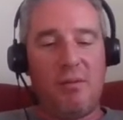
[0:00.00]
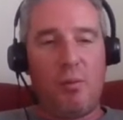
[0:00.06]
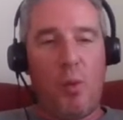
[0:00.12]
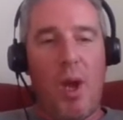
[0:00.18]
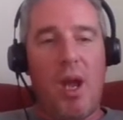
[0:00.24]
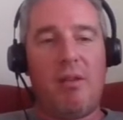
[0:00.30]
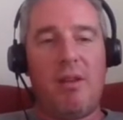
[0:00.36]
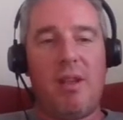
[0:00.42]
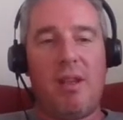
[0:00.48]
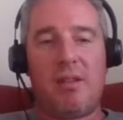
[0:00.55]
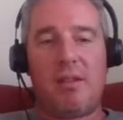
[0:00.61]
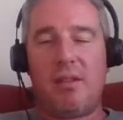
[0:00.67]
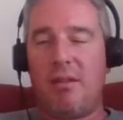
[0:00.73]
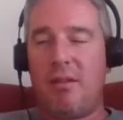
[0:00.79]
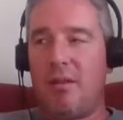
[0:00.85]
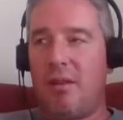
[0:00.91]
where it
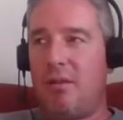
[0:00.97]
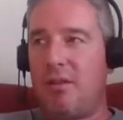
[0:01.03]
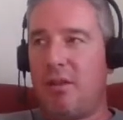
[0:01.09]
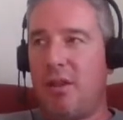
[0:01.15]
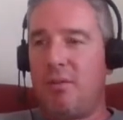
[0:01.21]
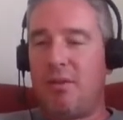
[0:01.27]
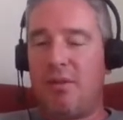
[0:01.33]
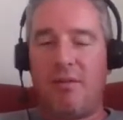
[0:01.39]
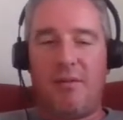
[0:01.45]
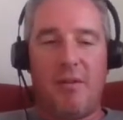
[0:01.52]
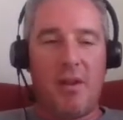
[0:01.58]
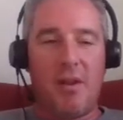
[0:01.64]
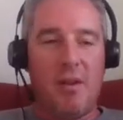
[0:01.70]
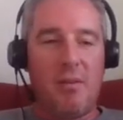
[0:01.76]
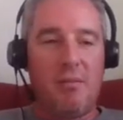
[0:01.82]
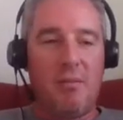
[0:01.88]
is, in terms
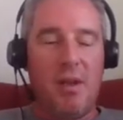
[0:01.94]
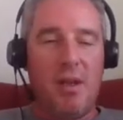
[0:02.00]
of